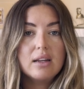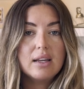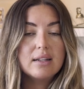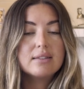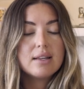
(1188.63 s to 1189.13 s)

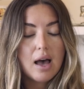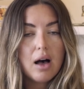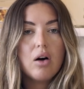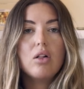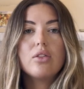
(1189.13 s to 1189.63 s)
can
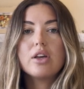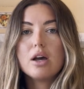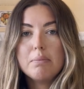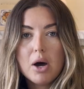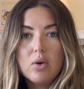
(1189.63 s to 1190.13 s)
tell the
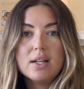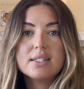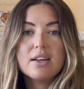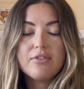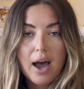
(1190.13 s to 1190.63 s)
components
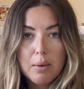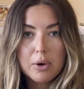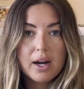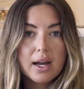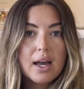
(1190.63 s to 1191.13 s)
of
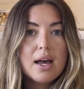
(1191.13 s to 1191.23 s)
fabric.